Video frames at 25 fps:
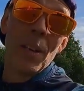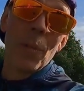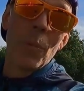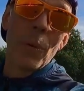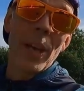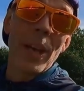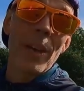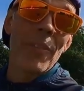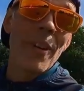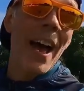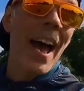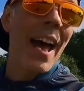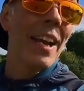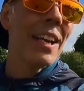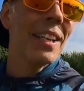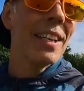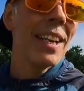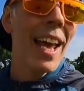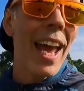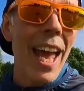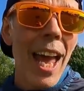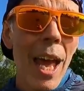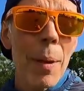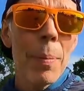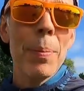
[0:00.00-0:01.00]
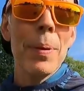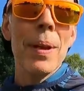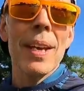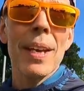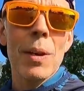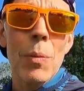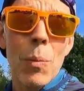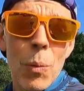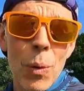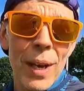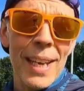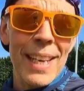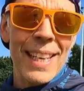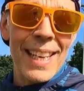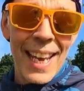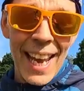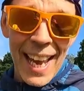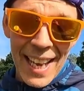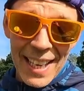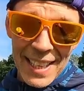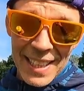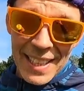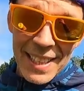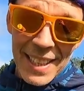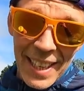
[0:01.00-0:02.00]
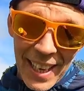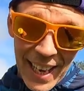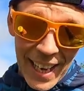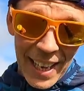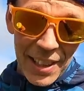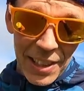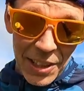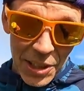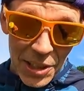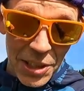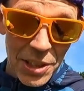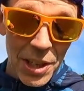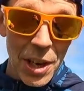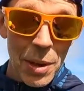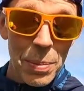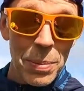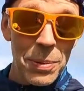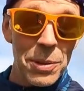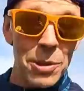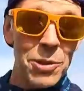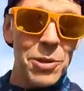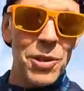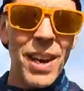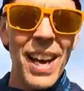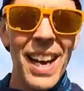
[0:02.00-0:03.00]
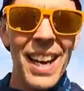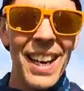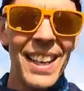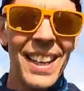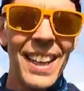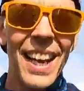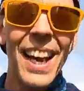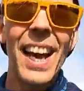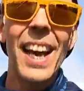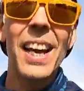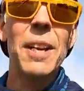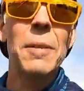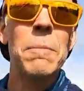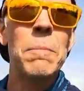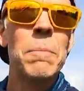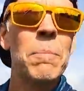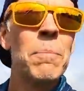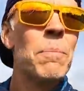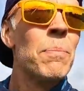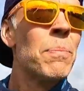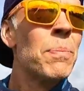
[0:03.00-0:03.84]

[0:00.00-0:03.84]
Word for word: we have had an epic weekend at the Serpent Trail again.